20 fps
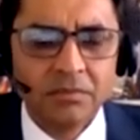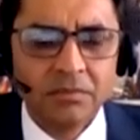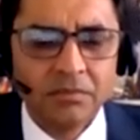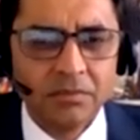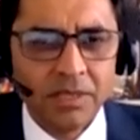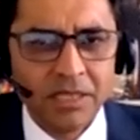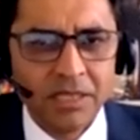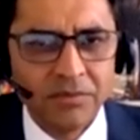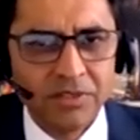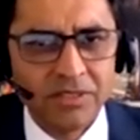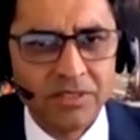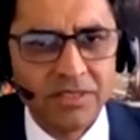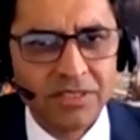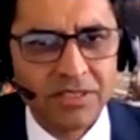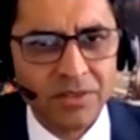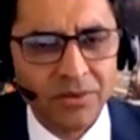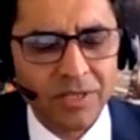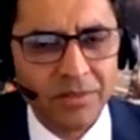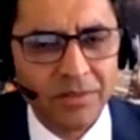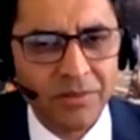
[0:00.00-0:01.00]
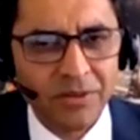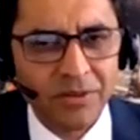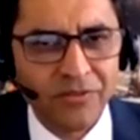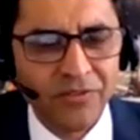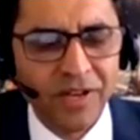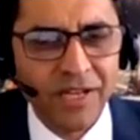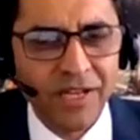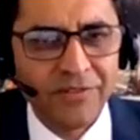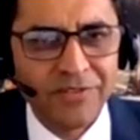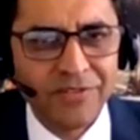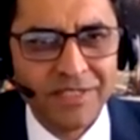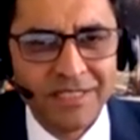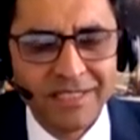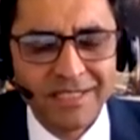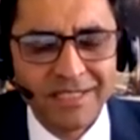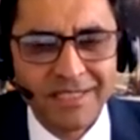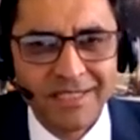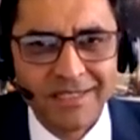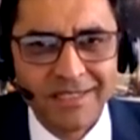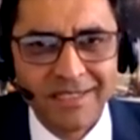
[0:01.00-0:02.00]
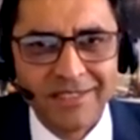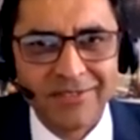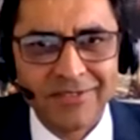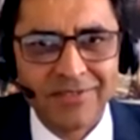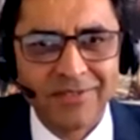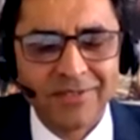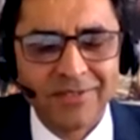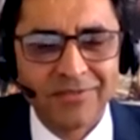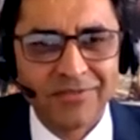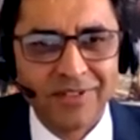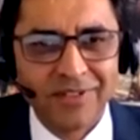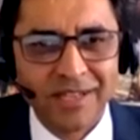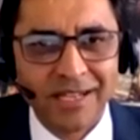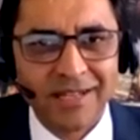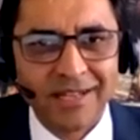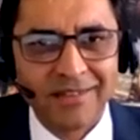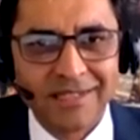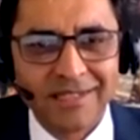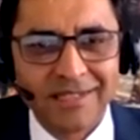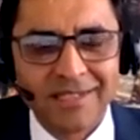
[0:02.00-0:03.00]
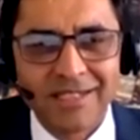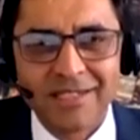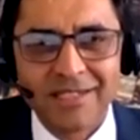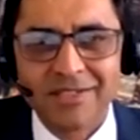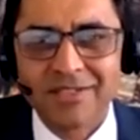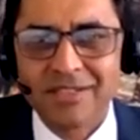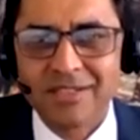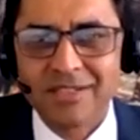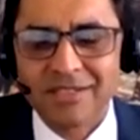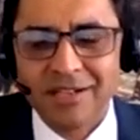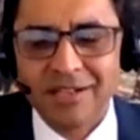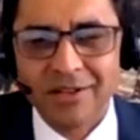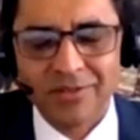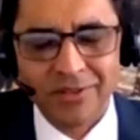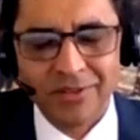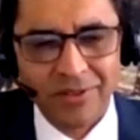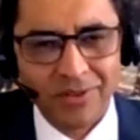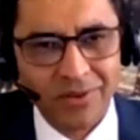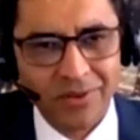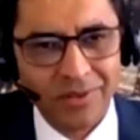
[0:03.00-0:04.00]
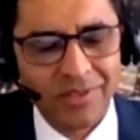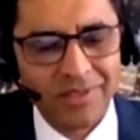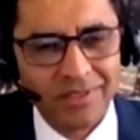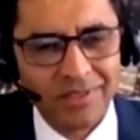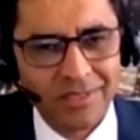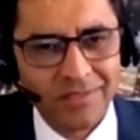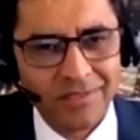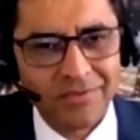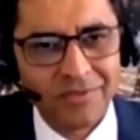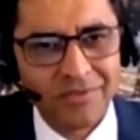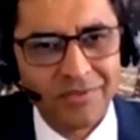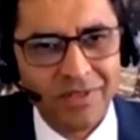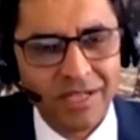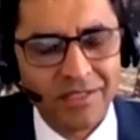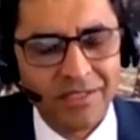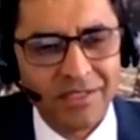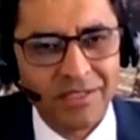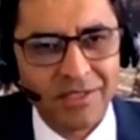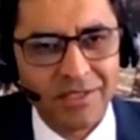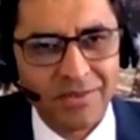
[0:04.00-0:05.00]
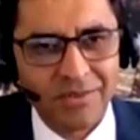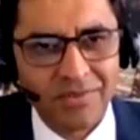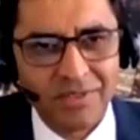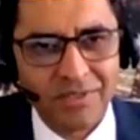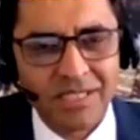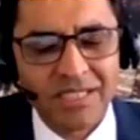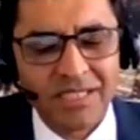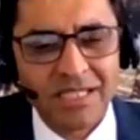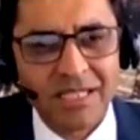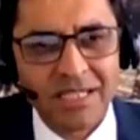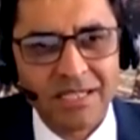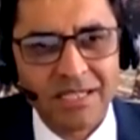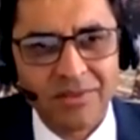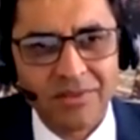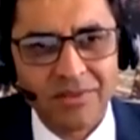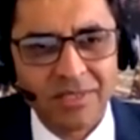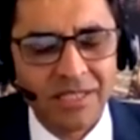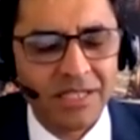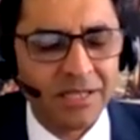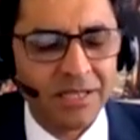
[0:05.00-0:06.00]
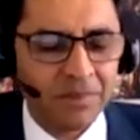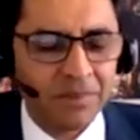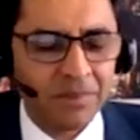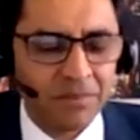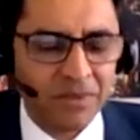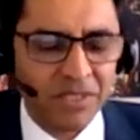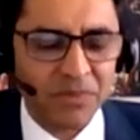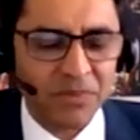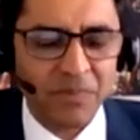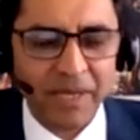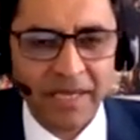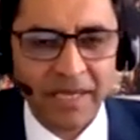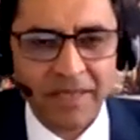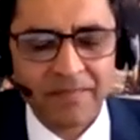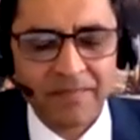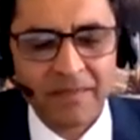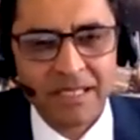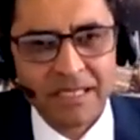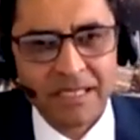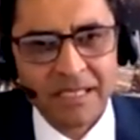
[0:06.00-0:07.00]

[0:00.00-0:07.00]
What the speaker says: while we're talking about 5G, let's not forget that 6G is around the corner. If you read the news recently, only a couple of weeks back,